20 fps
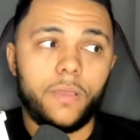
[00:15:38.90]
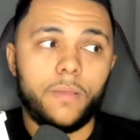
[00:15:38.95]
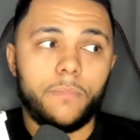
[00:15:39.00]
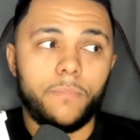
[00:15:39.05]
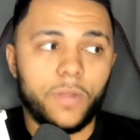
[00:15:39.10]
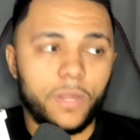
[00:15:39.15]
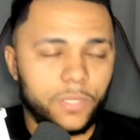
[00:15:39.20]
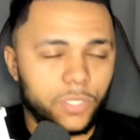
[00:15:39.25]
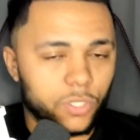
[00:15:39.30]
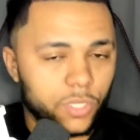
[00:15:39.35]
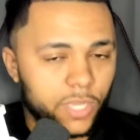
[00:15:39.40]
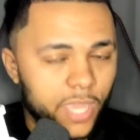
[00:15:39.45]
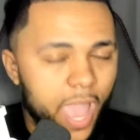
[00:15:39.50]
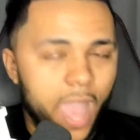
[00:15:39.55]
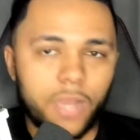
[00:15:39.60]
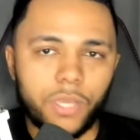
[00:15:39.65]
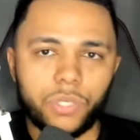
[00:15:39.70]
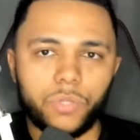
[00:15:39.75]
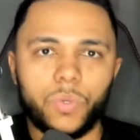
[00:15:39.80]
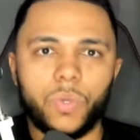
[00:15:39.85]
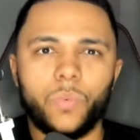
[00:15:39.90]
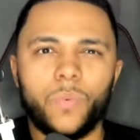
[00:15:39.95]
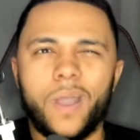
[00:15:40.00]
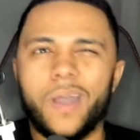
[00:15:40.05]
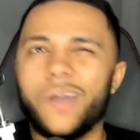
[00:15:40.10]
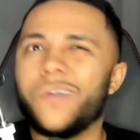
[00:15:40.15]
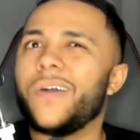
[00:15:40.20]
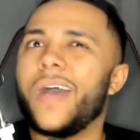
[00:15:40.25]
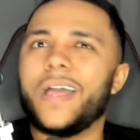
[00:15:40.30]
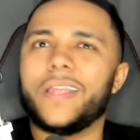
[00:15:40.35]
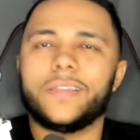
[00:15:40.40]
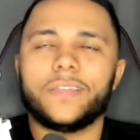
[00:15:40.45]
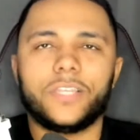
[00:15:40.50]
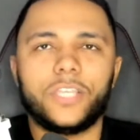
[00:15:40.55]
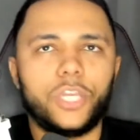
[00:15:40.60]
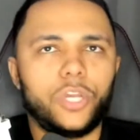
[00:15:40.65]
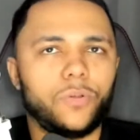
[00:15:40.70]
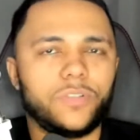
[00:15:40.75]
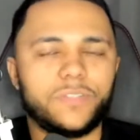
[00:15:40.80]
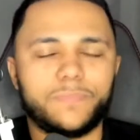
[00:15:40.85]
but he can do it well. And
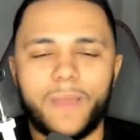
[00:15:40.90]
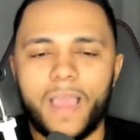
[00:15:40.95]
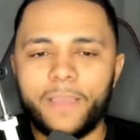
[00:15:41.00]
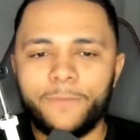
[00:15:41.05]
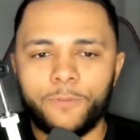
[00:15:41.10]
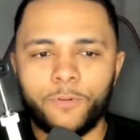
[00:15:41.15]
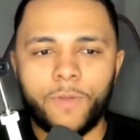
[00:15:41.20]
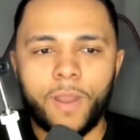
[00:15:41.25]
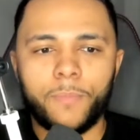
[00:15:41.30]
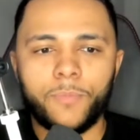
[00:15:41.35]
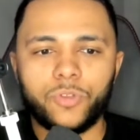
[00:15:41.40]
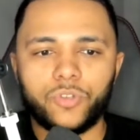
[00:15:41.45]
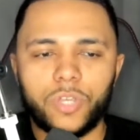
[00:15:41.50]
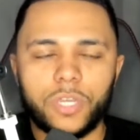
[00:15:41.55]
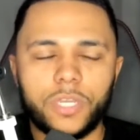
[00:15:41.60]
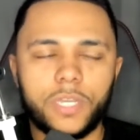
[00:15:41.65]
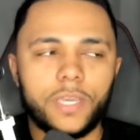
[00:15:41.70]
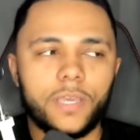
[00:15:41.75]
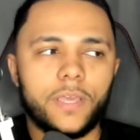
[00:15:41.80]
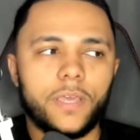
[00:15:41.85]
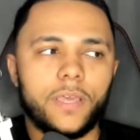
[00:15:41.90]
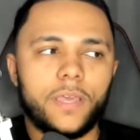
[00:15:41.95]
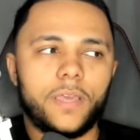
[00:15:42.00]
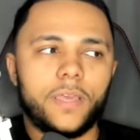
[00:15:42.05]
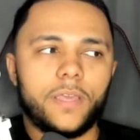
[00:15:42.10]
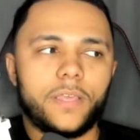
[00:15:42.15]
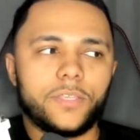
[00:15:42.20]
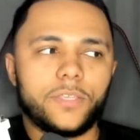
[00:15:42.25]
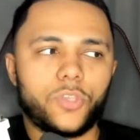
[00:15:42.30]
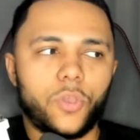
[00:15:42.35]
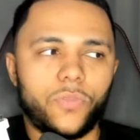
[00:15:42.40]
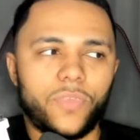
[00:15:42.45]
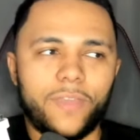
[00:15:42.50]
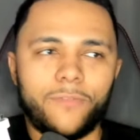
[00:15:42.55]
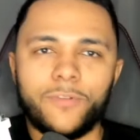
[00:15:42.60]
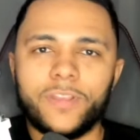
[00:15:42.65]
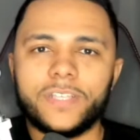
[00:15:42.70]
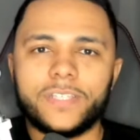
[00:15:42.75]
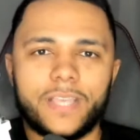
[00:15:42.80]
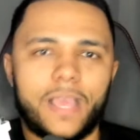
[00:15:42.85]
he's played for Real Madrid. So
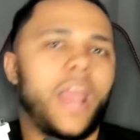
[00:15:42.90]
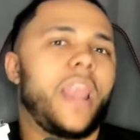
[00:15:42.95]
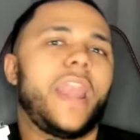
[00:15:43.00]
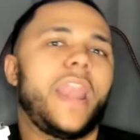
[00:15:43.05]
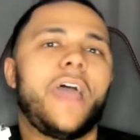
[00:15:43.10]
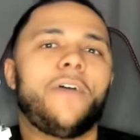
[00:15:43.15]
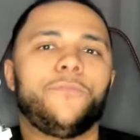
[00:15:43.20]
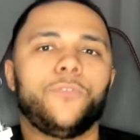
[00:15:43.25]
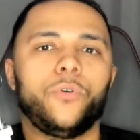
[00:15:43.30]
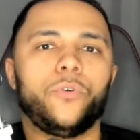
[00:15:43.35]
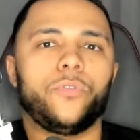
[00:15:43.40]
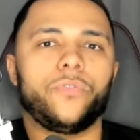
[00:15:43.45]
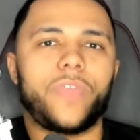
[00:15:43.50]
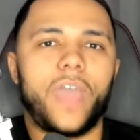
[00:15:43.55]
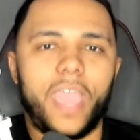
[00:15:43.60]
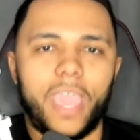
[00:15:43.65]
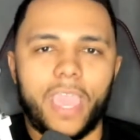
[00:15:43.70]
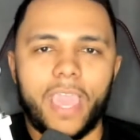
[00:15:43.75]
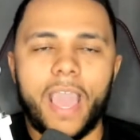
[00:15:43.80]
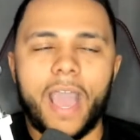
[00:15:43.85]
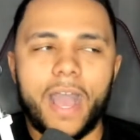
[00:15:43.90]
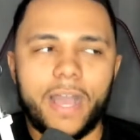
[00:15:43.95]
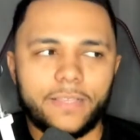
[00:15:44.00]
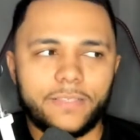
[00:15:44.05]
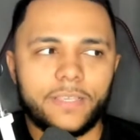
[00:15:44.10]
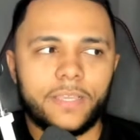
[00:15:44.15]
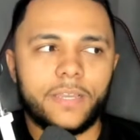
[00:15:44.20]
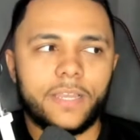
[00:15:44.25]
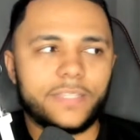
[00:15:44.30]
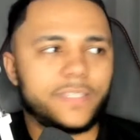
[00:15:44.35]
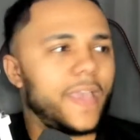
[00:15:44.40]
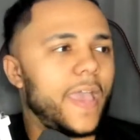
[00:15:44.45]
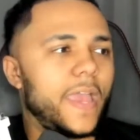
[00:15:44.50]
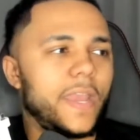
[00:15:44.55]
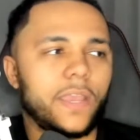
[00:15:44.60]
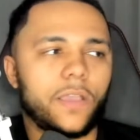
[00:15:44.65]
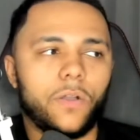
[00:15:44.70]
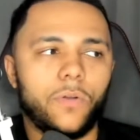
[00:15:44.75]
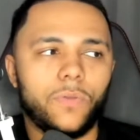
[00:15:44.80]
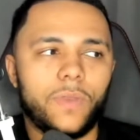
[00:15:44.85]
there is a level that he has and a
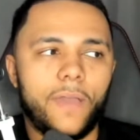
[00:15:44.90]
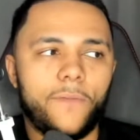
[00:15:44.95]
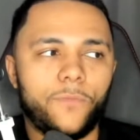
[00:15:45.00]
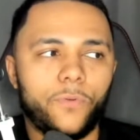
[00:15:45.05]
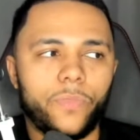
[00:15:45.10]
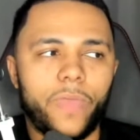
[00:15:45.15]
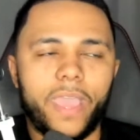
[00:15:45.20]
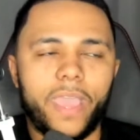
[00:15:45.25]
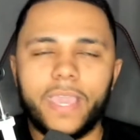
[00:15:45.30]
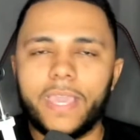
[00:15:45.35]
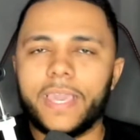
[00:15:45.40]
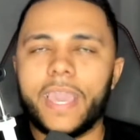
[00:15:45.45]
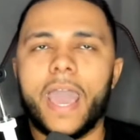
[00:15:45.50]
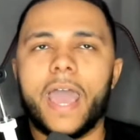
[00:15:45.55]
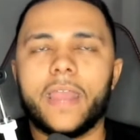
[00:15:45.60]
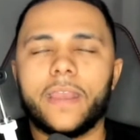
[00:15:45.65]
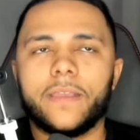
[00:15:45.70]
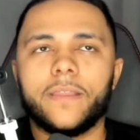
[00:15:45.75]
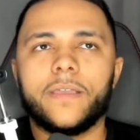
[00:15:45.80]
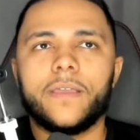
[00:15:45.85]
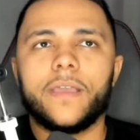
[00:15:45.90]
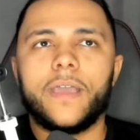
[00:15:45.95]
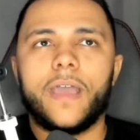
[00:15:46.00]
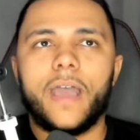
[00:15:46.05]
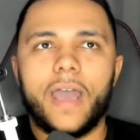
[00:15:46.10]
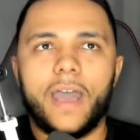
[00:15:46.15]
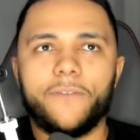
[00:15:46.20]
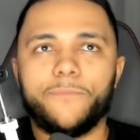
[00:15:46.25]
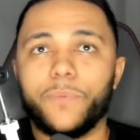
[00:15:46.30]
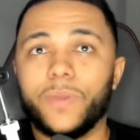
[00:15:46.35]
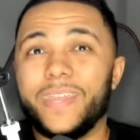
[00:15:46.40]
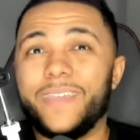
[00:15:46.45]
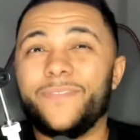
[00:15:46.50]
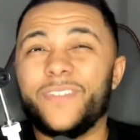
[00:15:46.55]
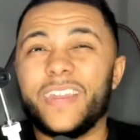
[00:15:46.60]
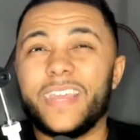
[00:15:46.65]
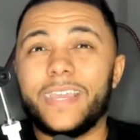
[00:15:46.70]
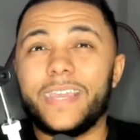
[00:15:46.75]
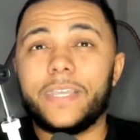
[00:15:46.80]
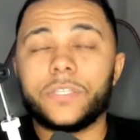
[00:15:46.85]
technical level that he can have, but even
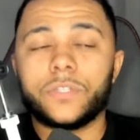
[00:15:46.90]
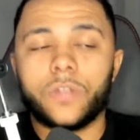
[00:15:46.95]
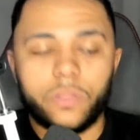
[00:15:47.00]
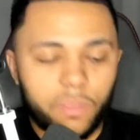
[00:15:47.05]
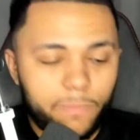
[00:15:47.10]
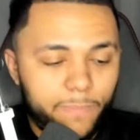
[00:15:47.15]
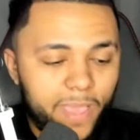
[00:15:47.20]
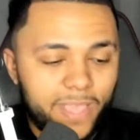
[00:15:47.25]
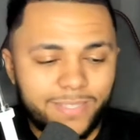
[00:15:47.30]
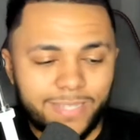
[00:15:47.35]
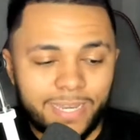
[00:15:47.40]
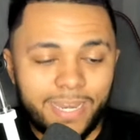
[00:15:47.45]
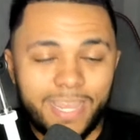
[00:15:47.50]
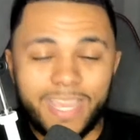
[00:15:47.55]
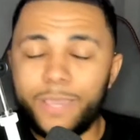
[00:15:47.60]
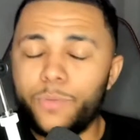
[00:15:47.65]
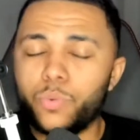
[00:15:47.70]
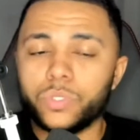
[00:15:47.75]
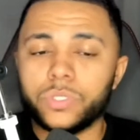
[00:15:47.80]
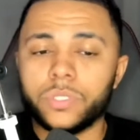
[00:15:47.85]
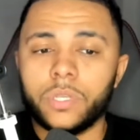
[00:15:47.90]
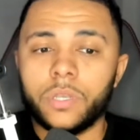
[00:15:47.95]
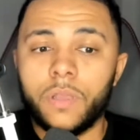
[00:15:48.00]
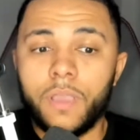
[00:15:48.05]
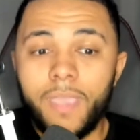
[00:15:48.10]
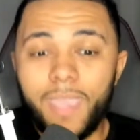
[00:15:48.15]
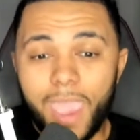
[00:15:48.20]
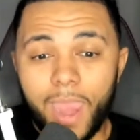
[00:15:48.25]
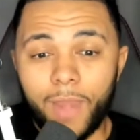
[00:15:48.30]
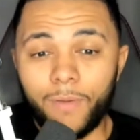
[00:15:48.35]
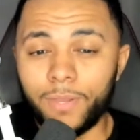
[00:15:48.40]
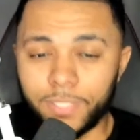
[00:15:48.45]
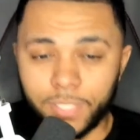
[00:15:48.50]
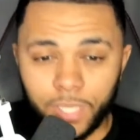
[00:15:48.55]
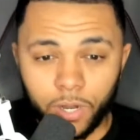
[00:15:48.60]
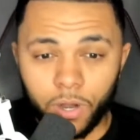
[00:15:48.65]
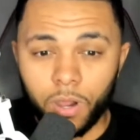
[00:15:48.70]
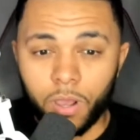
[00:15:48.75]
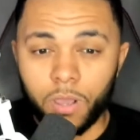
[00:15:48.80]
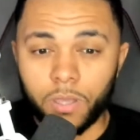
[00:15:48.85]
he's not the best, and he wasn't Erik ten
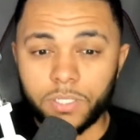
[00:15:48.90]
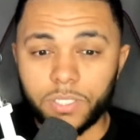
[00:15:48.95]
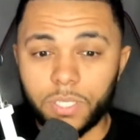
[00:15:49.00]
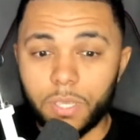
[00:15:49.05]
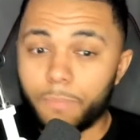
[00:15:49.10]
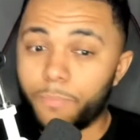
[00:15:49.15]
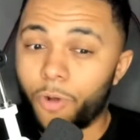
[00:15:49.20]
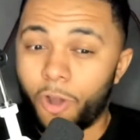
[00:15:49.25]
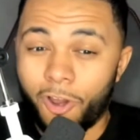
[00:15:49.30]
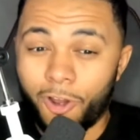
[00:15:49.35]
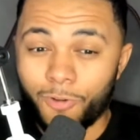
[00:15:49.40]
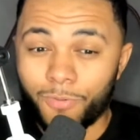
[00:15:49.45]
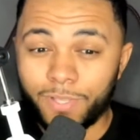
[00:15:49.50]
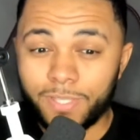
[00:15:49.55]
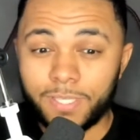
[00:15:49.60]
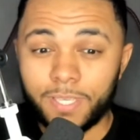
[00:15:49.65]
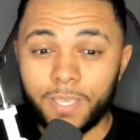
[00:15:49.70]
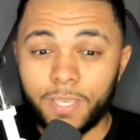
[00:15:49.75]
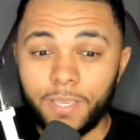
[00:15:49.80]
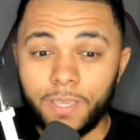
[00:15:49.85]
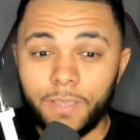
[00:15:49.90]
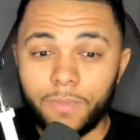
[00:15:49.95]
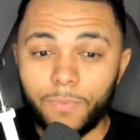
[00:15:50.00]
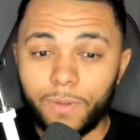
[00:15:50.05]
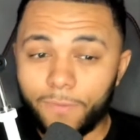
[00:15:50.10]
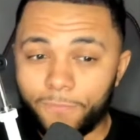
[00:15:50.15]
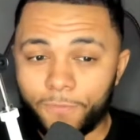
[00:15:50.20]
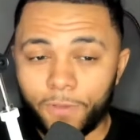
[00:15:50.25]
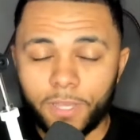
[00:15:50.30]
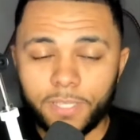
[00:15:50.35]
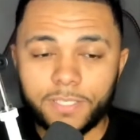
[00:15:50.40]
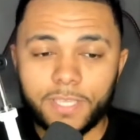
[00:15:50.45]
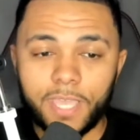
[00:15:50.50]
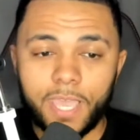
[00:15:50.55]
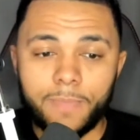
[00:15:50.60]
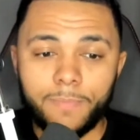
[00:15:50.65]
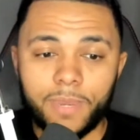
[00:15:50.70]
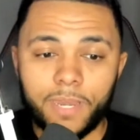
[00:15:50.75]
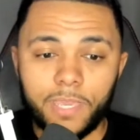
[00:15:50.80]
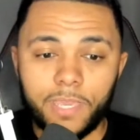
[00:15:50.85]
Hag's priority when he first
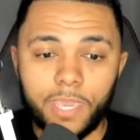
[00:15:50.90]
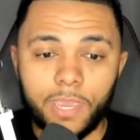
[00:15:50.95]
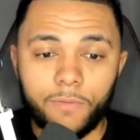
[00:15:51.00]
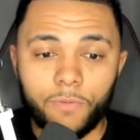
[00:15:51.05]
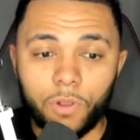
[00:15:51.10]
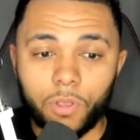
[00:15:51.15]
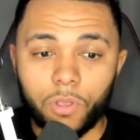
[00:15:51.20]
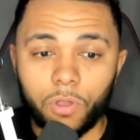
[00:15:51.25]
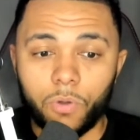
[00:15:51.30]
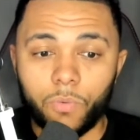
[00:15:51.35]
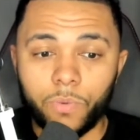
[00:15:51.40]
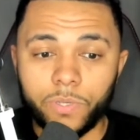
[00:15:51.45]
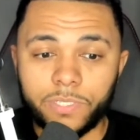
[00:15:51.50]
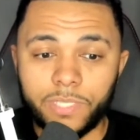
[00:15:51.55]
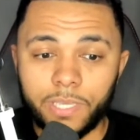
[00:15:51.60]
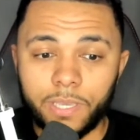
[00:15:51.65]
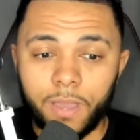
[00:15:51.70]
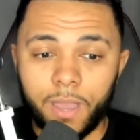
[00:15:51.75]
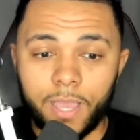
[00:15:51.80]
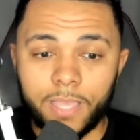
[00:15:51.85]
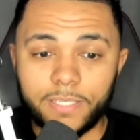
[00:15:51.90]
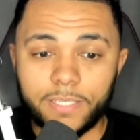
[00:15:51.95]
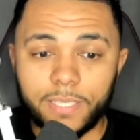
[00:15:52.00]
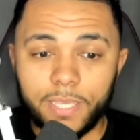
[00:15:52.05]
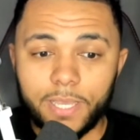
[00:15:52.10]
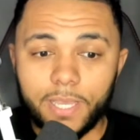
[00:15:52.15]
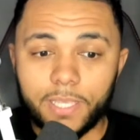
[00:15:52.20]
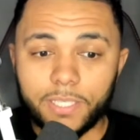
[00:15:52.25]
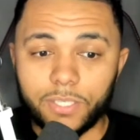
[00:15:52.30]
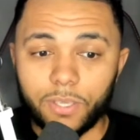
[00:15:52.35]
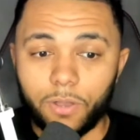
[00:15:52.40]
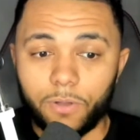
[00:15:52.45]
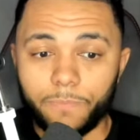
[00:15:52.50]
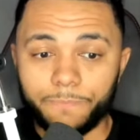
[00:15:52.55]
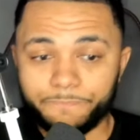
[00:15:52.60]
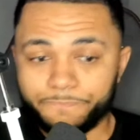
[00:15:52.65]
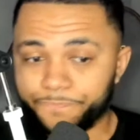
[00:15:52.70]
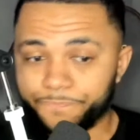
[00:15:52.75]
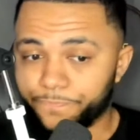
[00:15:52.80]
came in a year ago, was he, guys? So